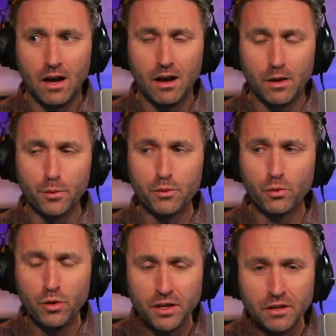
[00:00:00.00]
I would
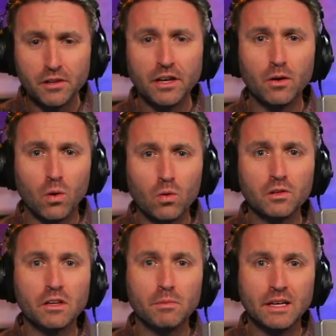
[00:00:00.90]
really
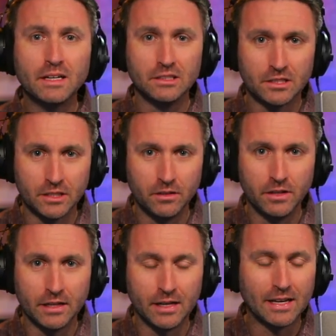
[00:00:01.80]
only be
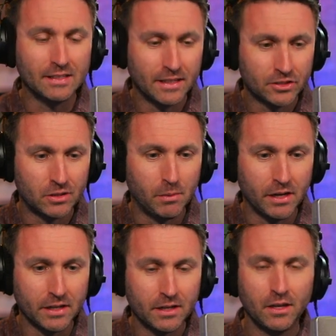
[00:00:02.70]
considering a condenser
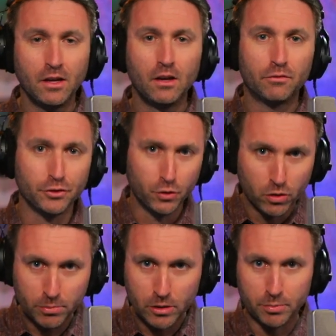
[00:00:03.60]
mic for
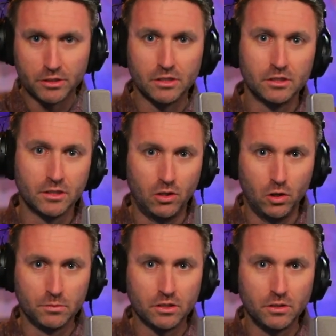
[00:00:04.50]
your purposes in a
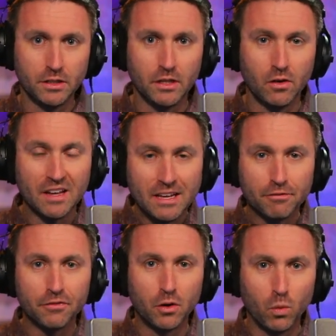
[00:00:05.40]
home studio
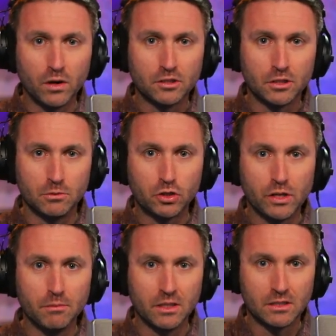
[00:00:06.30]
if there was some
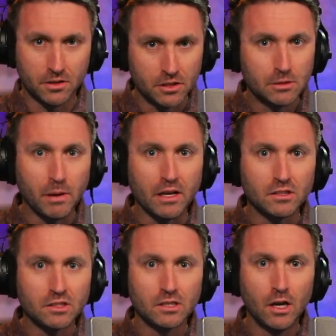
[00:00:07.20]
treatment to the
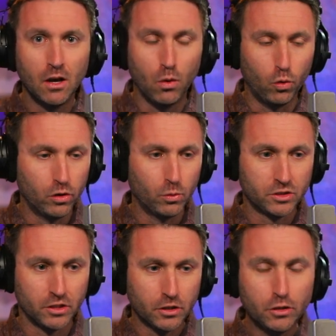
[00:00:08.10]
space or it
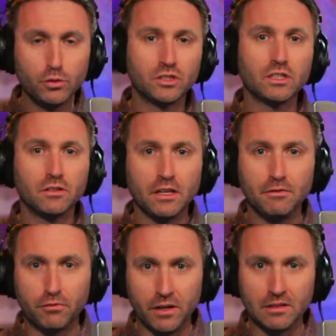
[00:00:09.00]
was an
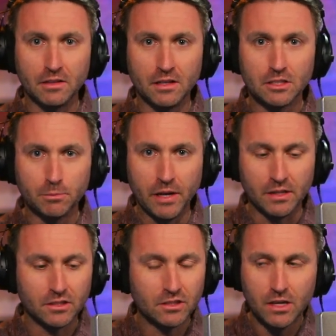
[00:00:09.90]
acoustically friendly
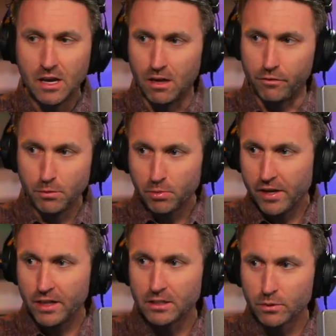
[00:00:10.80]
space. If you're
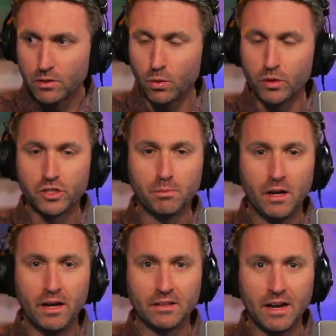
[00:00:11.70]
planning to record your
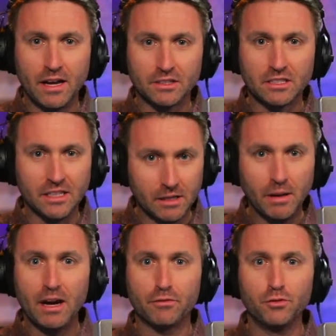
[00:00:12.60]
podcast in a
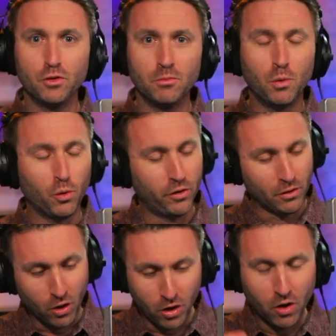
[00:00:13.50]
bathroom or in
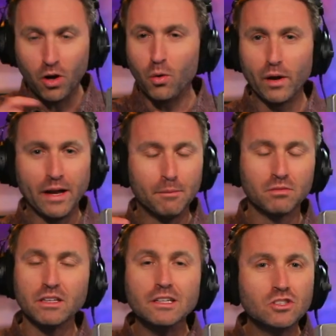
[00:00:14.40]
a long hallway,
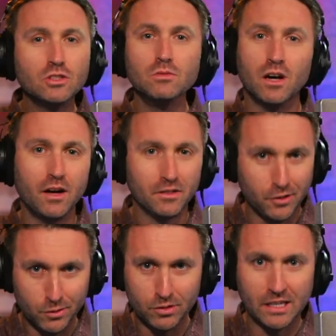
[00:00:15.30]
please do not
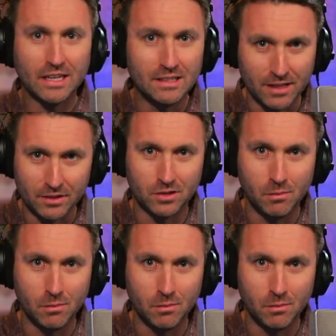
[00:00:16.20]
use a condenser